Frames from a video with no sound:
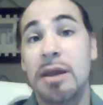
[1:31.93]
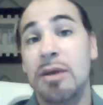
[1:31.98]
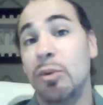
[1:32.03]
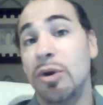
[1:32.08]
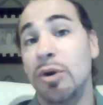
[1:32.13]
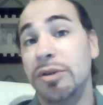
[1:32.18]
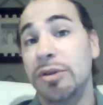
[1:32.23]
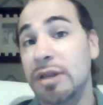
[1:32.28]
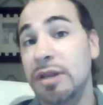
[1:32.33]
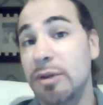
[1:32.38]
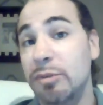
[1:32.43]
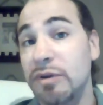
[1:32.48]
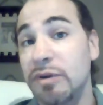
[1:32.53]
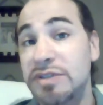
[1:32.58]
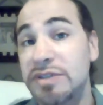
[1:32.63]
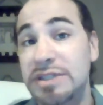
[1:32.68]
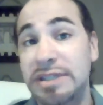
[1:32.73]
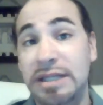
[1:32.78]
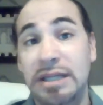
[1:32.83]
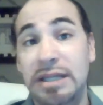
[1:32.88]
One thing we've
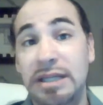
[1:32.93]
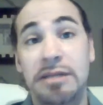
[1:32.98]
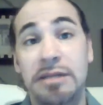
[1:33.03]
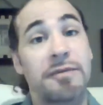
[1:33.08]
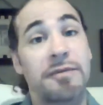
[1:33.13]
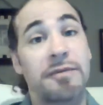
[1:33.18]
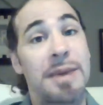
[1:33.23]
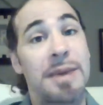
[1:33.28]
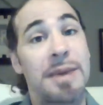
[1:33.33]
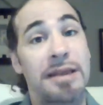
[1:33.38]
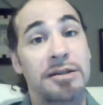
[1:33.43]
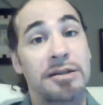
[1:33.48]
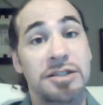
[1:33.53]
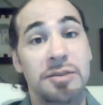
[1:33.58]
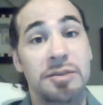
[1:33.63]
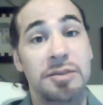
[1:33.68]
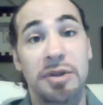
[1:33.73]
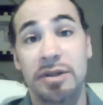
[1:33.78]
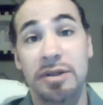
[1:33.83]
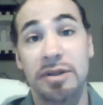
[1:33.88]
seen from Alex
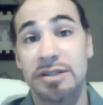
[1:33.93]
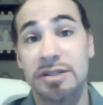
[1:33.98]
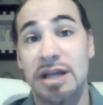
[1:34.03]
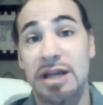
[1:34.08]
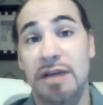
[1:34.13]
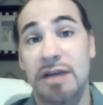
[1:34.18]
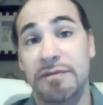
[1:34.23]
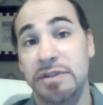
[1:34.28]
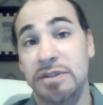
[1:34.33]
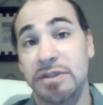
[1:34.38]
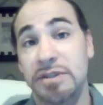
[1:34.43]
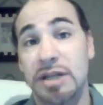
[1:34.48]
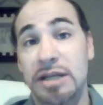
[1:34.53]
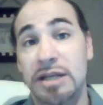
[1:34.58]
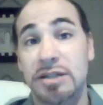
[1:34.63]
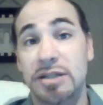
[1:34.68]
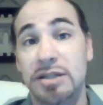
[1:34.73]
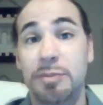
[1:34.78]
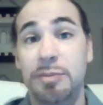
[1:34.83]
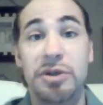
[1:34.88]
Smith in this offense the
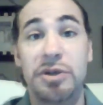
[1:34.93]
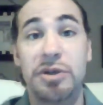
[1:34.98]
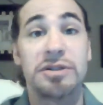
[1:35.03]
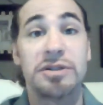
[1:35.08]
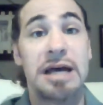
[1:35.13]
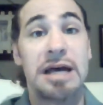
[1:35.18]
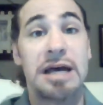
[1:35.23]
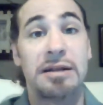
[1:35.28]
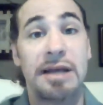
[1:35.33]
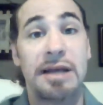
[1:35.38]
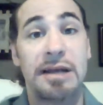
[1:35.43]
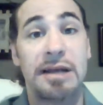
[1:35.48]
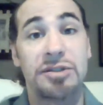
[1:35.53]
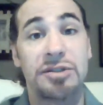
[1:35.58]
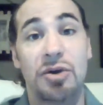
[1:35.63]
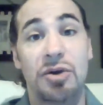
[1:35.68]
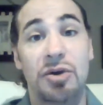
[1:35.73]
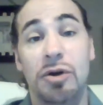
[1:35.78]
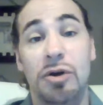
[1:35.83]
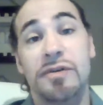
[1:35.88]
last couple of years, not a lot of
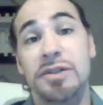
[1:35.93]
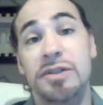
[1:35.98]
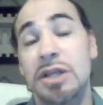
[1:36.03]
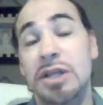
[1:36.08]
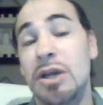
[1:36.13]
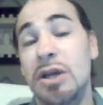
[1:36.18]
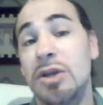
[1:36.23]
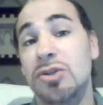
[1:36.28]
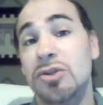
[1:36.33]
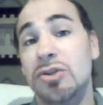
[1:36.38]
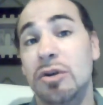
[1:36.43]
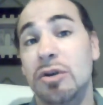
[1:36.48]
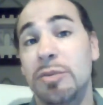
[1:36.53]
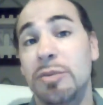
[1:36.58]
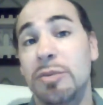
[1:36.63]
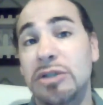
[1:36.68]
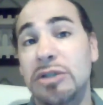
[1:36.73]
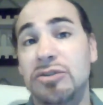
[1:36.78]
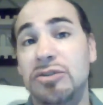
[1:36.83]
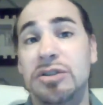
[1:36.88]
turnovers. So it'll
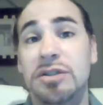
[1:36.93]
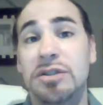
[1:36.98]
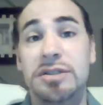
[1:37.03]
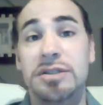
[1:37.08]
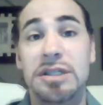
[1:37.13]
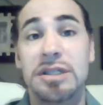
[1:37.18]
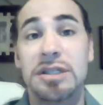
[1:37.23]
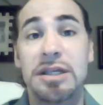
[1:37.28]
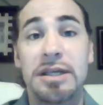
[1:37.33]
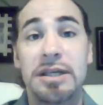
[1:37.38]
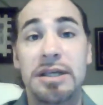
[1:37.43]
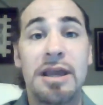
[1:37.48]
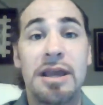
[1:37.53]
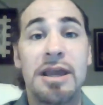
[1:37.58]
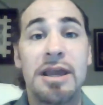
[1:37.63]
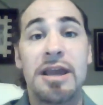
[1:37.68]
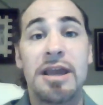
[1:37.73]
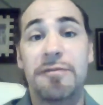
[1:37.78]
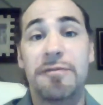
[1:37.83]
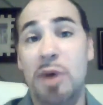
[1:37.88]
be interesting to see
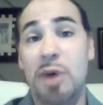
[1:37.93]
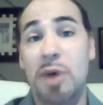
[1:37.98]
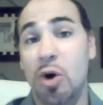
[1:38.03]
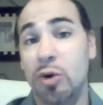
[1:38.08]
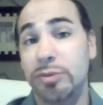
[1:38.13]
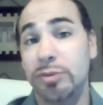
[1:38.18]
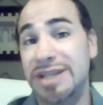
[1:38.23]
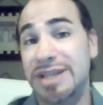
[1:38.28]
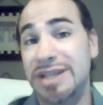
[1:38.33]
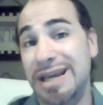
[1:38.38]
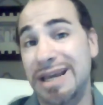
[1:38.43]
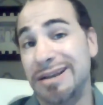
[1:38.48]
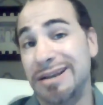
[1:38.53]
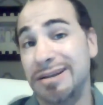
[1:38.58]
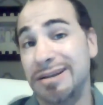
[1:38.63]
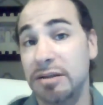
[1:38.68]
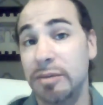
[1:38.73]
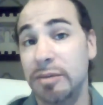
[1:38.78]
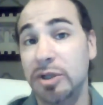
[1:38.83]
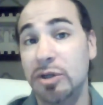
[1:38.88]
if Mahomes
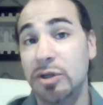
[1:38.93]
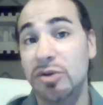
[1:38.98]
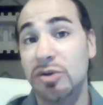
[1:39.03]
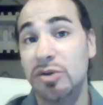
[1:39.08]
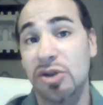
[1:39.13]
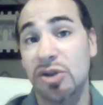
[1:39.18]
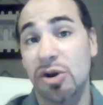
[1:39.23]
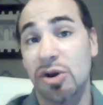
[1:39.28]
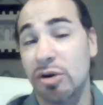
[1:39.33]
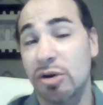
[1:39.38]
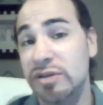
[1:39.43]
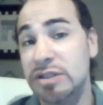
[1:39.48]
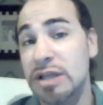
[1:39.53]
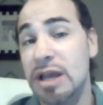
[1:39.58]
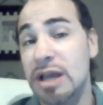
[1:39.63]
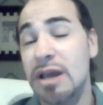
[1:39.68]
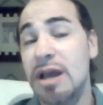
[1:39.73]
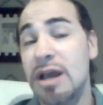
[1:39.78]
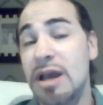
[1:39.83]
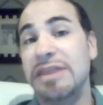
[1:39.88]
can limit those turnovers.
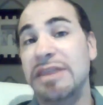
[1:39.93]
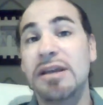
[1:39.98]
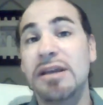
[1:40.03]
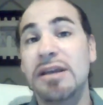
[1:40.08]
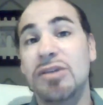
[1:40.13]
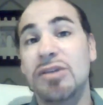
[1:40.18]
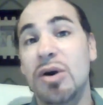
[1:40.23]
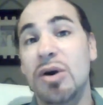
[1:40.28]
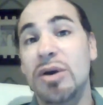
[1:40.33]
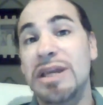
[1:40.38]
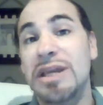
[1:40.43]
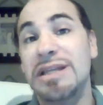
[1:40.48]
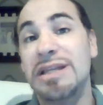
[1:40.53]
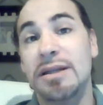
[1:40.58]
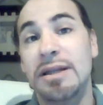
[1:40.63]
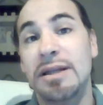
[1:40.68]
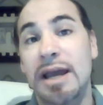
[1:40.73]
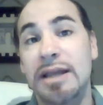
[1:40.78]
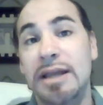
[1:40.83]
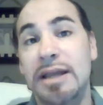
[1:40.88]
I think, though, he's
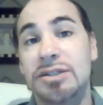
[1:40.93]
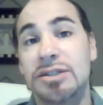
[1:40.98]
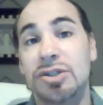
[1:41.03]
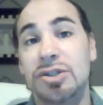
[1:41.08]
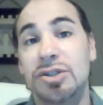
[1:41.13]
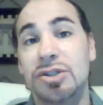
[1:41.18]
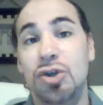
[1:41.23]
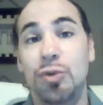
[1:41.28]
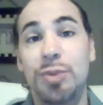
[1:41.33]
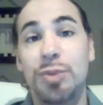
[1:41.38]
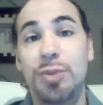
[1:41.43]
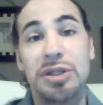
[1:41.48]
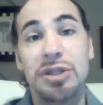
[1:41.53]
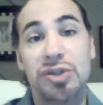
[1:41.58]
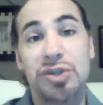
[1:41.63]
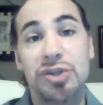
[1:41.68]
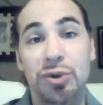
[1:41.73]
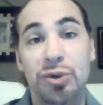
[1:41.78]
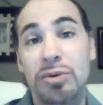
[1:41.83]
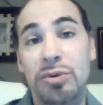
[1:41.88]
a nice
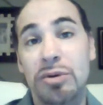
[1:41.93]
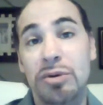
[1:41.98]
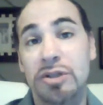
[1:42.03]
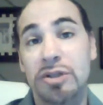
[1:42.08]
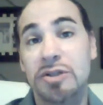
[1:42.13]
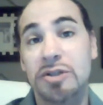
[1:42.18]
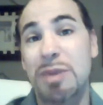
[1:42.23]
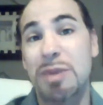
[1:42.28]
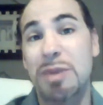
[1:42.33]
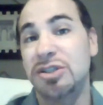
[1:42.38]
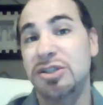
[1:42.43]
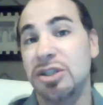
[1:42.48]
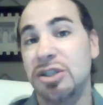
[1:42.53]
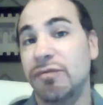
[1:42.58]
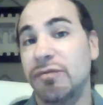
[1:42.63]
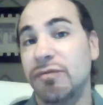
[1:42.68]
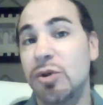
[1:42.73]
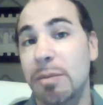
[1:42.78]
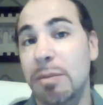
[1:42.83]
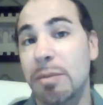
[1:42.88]
QB2, especially
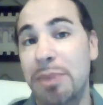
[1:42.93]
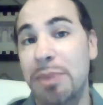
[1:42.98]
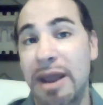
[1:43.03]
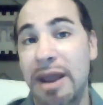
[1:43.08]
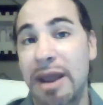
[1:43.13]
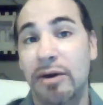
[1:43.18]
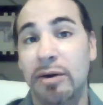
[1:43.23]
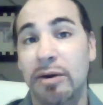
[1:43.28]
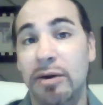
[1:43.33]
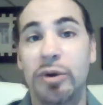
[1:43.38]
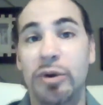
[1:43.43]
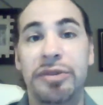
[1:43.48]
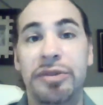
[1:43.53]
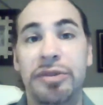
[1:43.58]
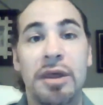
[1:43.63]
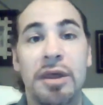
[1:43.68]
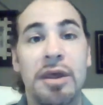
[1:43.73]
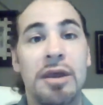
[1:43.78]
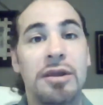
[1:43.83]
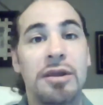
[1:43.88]
if you compare him with
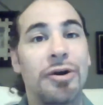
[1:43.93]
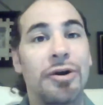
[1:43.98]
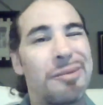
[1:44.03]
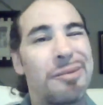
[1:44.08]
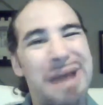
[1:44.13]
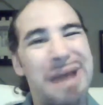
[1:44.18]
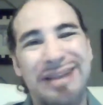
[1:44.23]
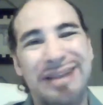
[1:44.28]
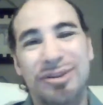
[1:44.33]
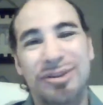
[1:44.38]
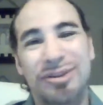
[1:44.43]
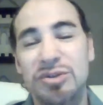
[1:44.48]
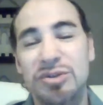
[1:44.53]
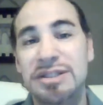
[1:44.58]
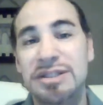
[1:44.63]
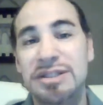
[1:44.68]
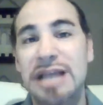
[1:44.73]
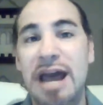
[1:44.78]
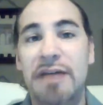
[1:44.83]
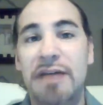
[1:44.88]
a Matthew
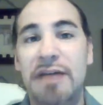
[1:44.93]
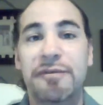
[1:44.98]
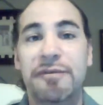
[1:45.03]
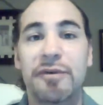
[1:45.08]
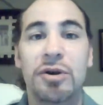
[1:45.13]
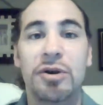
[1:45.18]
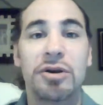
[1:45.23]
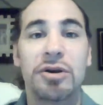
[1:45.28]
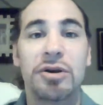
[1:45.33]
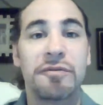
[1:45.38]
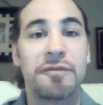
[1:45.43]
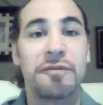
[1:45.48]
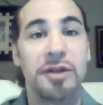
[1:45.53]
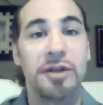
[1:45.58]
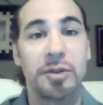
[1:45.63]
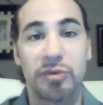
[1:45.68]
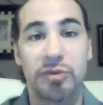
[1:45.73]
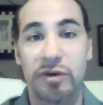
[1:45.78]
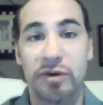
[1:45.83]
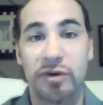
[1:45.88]
Stafford, a
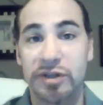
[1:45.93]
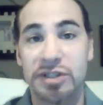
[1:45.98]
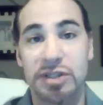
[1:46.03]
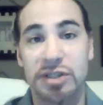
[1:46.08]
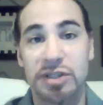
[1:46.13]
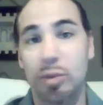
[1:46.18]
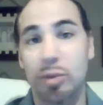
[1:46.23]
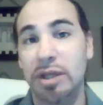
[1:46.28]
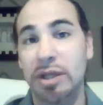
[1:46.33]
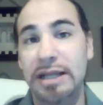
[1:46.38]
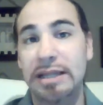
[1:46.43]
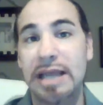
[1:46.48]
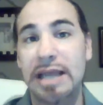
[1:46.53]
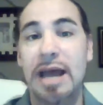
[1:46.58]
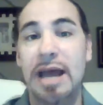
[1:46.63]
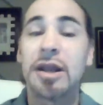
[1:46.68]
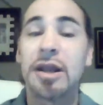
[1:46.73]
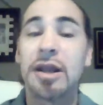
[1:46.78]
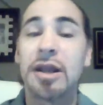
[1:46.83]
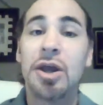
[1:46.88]
Phillip Rivers, someone like
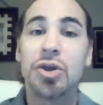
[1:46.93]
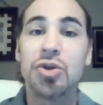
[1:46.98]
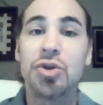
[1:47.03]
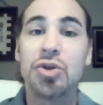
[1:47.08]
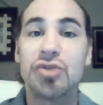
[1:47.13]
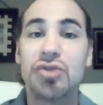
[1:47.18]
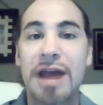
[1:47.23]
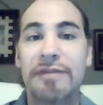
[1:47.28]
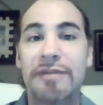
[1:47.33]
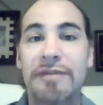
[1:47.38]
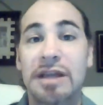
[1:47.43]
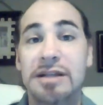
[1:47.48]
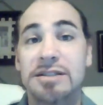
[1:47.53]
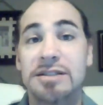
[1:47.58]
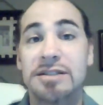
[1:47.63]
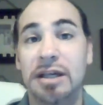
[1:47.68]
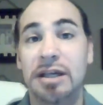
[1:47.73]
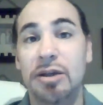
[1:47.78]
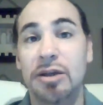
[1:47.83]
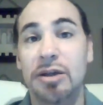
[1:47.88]
that. You draft that
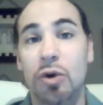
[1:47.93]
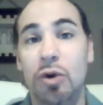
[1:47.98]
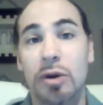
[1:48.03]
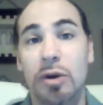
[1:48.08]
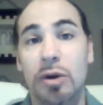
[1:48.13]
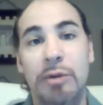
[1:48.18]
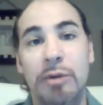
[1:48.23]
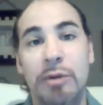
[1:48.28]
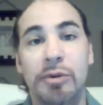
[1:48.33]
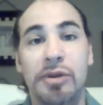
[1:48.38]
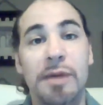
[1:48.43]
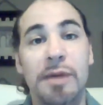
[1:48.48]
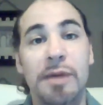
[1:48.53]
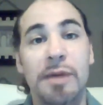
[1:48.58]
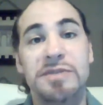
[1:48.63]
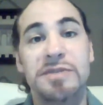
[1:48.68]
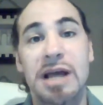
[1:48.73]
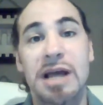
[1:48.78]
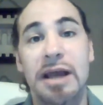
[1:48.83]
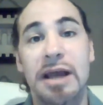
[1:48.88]
second quarterback with
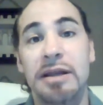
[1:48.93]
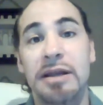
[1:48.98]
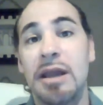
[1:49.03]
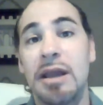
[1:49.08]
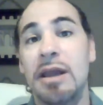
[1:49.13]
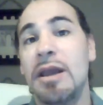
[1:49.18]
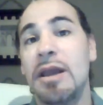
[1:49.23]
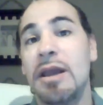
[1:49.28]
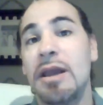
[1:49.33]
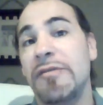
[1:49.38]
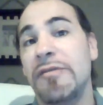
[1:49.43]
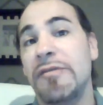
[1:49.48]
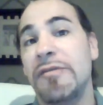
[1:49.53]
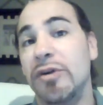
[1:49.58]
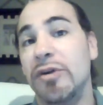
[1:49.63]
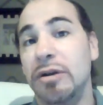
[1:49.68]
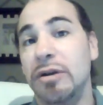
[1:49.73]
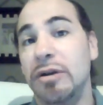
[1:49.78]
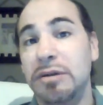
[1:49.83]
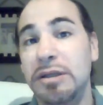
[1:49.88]
upside. If
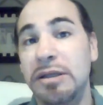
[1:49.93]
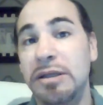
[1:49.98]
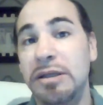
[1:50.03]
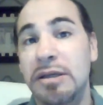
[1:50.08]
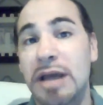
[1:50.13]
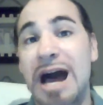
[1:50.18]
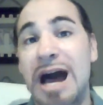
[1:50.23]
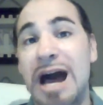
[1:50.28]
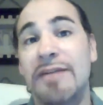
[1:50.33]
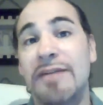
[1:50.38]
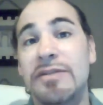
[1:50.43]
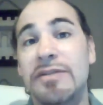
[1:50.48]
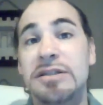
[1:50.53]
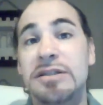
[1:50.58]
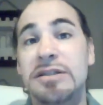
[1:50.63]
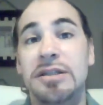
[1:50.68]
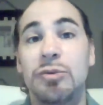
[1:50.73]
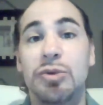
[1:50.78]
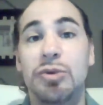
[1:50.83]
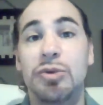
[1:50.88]
you're in a league,
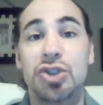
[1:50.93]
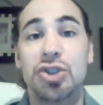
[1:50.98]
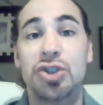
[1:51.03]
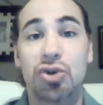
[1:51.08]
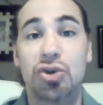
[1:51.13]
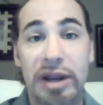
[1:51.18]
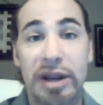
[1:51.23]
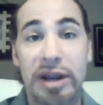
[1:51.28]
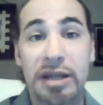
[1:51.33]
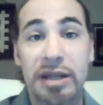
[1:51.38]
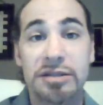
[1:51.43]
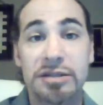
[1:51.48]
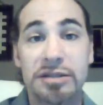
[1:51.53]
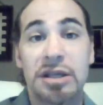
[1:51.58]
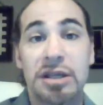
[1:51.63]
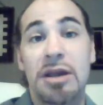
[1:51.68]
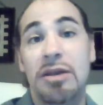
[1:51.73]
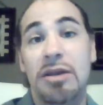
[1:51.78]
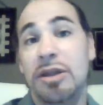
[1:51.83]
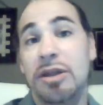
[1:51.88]
obviously, with
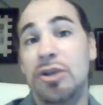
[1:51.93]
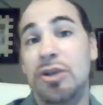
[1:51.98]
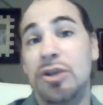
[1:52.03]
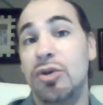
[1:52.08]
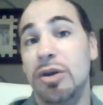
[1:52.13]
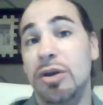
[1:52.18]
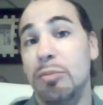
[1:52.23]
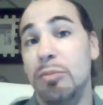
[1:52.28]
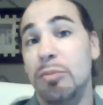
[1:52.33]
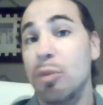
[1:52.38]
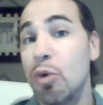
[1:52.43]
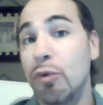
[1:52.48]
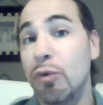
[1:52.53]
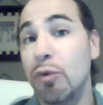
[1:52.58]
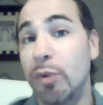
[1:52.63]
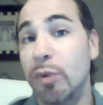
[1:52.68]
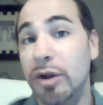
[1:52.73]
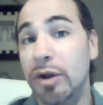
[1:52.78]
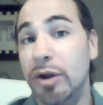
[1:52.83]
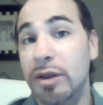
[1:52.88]
trades, then you can
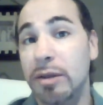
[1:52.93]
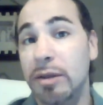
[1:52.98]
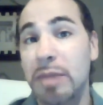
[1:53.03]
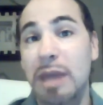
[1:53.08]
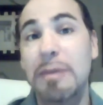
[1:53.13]
move one of them.